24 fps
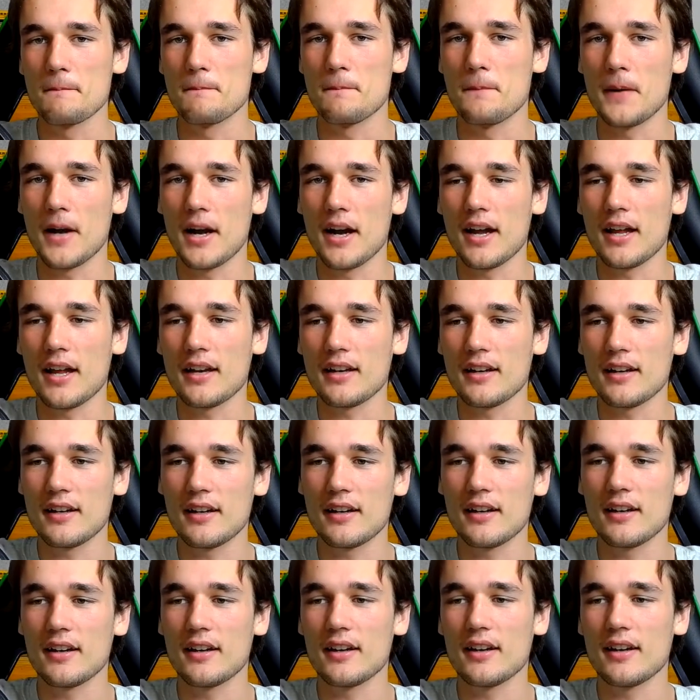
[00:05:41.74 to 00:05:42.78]
But
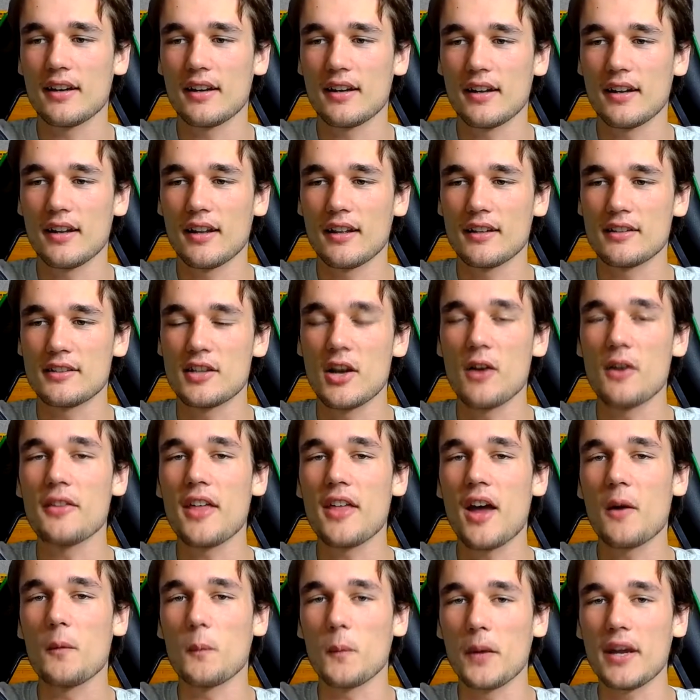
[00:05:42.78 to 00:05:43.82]
so
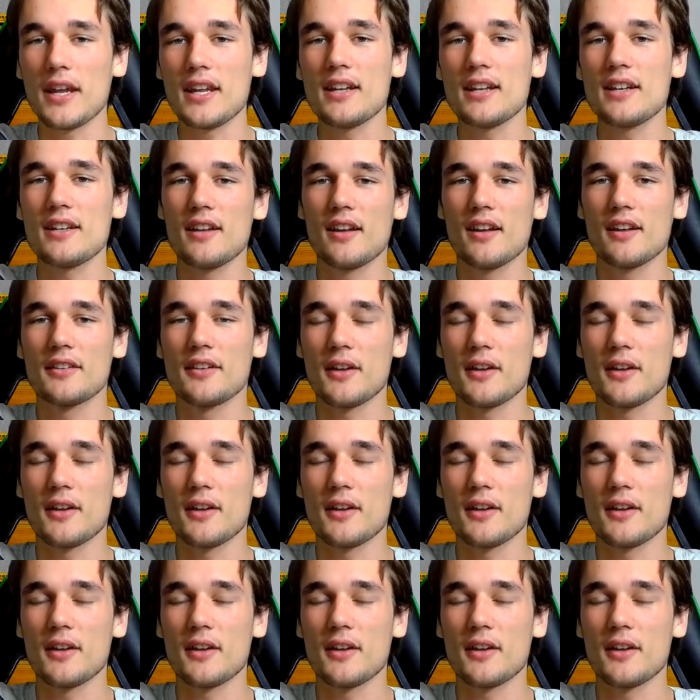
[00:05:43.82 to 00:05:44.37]
that we